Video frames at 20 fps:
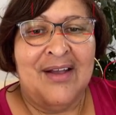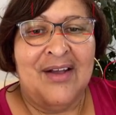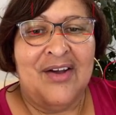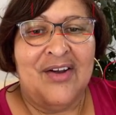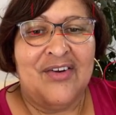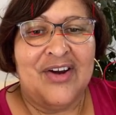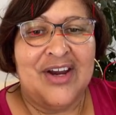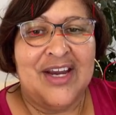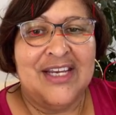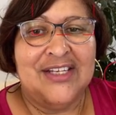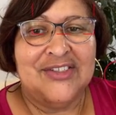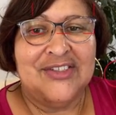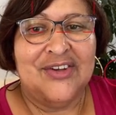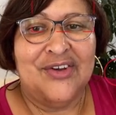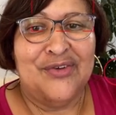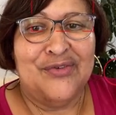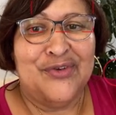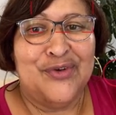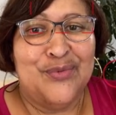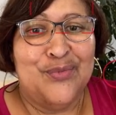All right, so
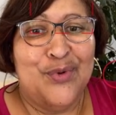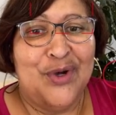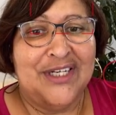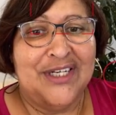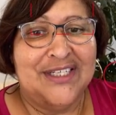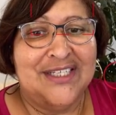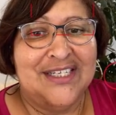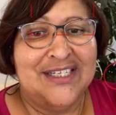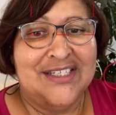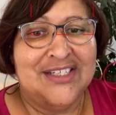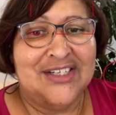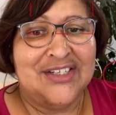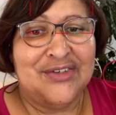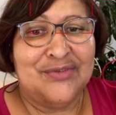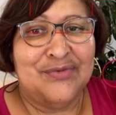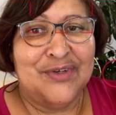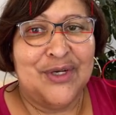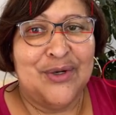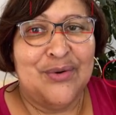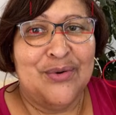if you wanted to just
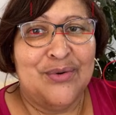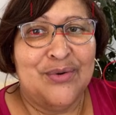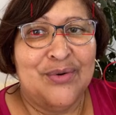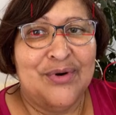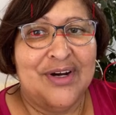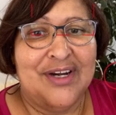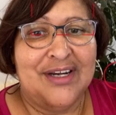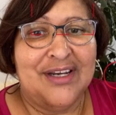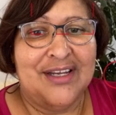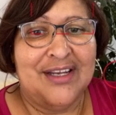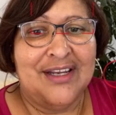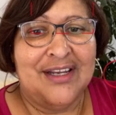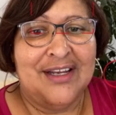record,